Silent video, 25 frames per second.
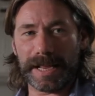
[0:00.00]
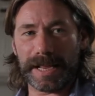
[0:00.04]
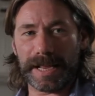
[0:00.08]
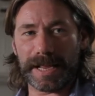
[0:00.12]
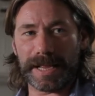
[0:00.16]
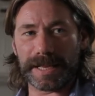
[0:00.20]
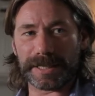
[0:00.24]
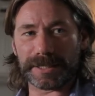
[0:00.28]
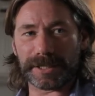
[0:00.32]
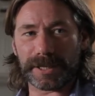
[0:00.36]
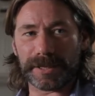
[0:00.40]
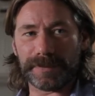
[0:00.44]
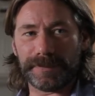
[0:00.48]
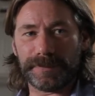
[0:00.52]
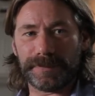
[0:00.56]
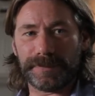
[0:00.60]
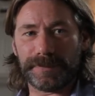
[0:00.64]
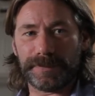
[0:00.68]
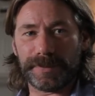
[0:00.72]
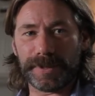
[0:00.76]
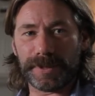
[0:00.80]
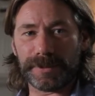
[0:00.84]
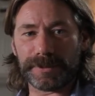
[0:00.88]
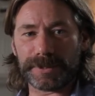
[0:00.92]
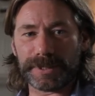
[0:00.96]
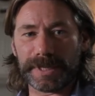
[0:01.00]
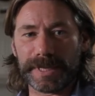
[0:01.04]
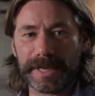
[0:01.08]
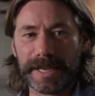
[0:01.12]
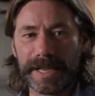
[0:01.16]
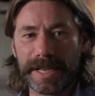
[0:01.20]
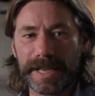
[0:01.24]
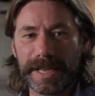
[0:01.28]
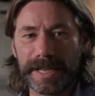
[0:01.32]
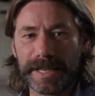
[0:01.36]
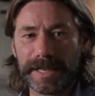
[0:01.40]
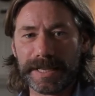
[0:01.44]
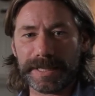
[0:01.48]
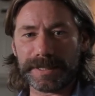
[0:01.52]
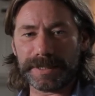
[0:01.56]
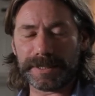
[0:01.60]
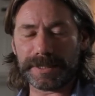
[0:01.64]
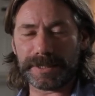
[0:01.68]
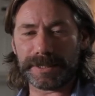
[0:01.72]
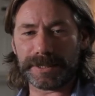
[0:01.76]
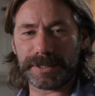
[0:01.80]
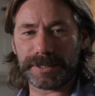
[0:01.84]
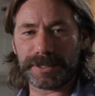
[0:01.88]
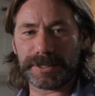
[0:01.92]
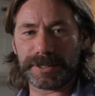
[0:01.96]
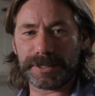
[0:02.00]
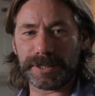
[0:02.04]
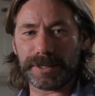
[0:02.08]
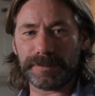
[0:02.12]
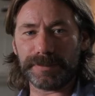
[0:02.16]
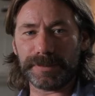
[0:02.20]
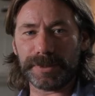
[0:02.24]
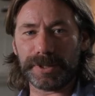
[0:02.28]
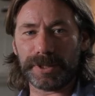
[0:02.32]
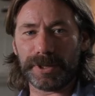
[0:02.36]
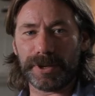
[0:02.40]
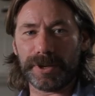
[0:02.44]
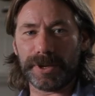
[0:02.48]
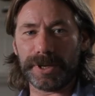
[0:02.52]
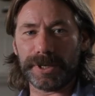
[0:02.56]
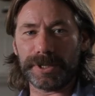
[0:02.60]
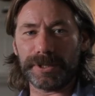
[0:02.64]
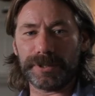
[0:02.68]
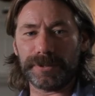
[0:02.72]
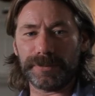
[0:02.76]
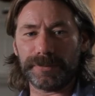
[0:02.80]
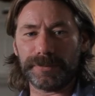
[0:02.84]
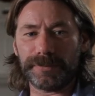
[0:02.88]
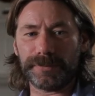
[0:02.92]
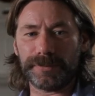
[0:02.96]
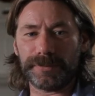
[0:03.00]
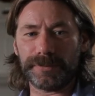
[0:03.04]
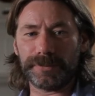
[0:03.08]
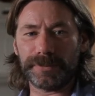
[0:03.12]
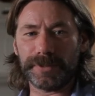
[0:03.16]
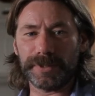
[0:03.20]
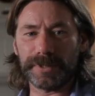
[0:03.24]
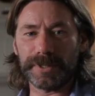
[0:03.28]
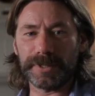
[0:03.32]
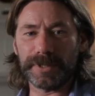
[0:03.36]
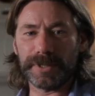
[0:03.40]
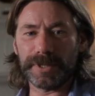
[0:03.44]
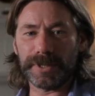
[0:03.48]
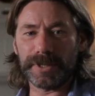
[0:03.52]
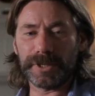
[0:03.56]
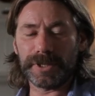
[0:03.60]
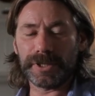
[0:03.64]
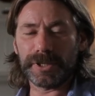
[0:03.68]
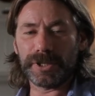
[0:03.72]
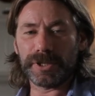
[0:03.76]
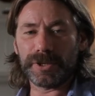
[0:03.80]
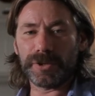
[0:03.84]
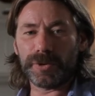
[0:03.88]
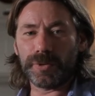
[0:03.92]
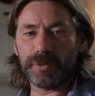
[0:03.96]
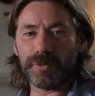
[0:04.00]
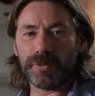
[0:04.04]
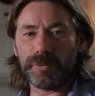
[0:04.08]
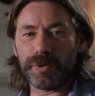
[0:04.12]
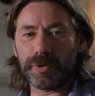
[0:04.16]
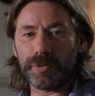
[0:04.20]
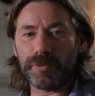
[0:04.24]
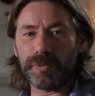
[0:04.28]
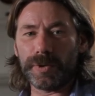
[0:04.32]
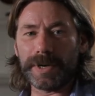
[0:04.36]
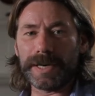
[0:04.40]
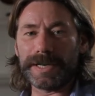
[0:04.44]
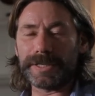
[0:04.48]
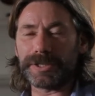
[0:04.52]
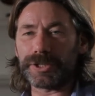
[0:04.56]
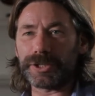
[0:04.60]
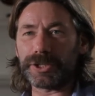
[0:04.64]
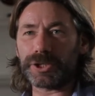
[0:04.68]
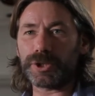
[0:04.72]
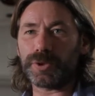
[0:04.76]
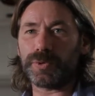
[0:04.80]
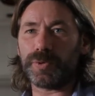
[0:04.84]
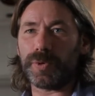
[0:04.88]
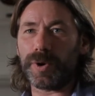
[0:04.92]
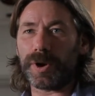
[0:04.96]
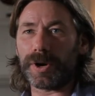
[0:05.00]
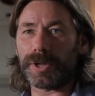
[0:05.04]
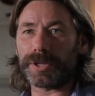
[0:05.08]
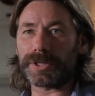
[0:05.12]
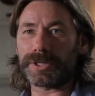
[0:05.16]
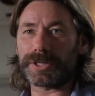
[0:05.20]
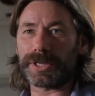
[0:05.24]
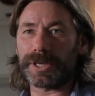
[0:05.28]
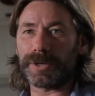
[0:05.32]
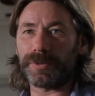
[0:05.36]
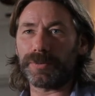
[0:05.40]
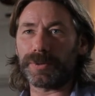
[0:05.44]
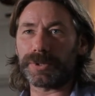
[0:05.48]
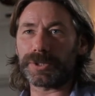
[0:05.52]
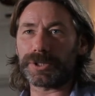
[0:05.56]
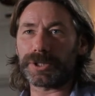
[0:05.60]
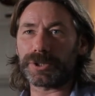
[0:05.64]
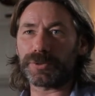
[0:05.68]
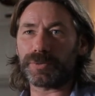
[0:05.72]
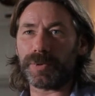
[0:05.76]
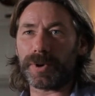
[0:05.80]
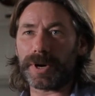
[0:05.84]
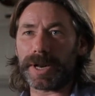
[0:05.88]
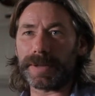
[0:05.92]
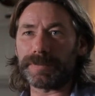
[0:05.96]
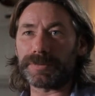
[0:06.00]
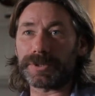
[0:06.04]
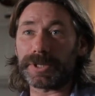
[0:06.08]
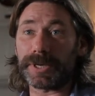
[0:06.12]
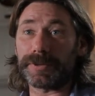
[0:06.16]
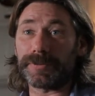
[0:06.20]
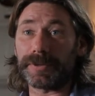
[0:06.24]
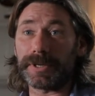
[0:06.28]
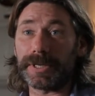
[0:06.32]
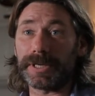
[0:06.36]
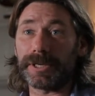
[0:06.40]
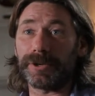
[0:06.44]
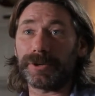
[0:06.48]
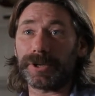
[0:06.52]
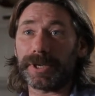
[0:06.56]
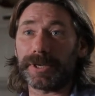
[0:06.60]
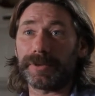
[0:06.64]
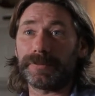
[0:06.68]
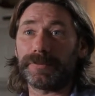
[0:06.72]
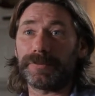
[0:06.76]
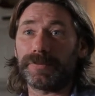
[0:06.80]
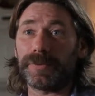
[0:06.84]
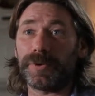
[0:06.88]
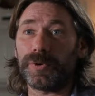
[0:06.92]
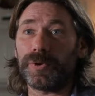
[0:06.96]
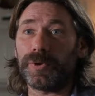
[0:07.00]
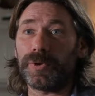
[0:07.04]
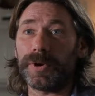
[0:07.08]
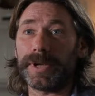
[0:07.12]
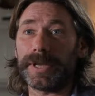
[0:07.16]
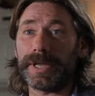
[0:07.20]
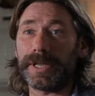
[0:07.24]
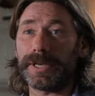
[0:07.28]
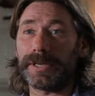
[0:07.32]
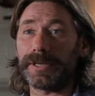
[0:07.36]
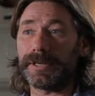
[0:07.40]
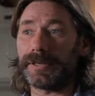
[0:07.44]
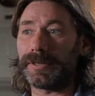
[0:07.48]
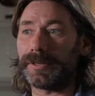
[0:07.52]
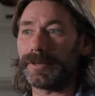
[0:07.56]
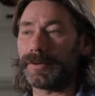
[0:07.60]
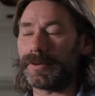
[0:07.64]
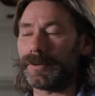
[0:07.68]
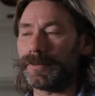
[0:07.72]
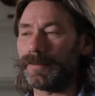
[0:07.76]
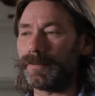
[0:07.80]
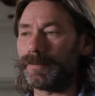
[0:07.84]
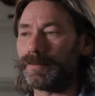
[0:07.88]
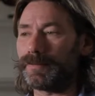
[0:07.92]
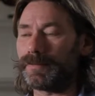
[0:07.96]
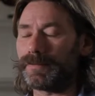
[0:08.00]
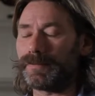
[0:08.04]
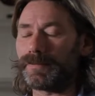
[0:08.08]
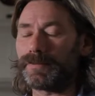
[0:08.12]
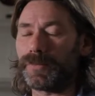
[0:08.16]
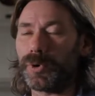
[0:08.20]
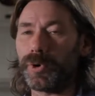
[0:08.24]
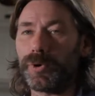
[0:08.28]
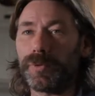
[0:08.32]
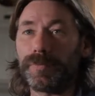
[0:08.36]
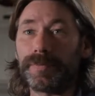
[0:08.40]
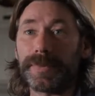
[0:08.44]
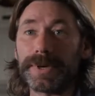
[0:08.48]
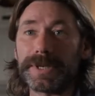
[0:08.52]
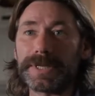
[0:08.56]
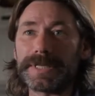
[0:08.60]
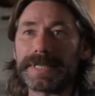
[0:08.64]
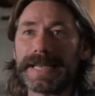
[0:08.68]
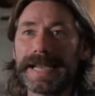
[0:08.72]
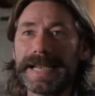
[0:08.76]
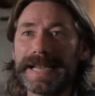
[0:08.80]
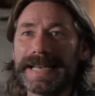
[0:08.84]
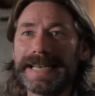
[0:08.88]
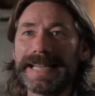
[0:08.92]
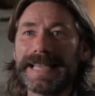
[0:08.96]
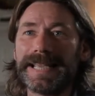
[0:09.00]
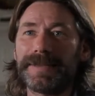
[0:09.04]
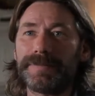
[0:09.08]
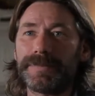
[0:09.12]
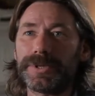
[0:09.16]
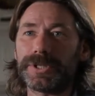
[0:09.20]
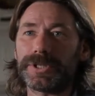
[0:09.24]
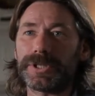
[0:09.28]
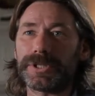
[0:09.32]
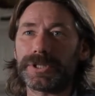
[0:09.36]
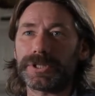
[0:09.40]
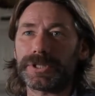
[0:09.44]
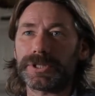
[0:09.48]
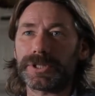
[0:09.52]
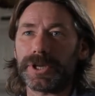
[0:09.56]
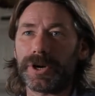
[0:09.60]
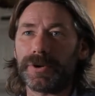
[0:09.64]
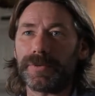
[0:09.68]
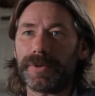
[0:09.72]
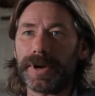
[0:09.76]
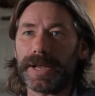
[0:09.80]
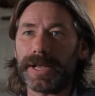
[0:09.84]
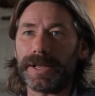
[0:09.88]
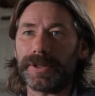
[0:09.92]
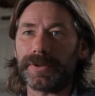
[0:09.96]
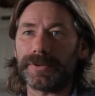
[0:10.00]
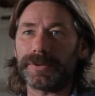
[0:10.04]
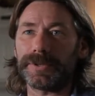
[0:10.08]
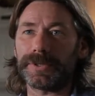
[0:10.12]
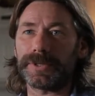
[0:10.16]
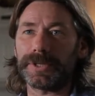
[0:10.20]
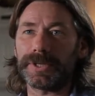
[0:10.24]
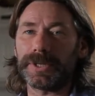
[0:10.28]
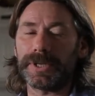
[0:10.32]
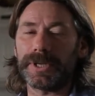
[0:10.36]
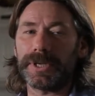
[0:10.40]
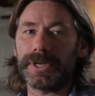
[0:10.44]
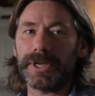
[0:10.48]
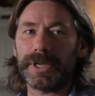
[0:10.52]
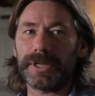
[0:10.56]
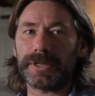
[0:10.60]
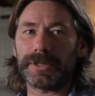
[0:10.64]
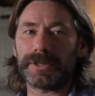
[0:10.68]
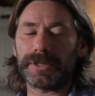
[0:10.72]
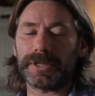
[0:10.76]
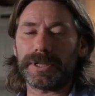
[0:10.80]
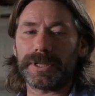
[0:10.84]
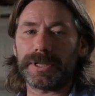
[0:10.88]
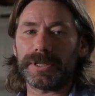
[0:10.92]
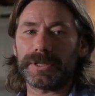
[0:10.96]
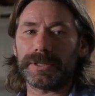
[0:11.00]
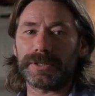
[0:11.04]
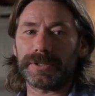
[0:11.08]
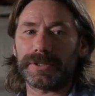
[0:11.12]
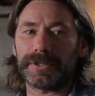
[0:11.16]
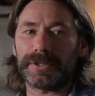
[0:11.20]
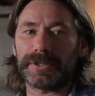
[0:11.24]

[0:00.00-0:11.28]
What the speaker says: as I felt it had some kind of religious quality, which is what I'm generally looking for in more mundane images around. The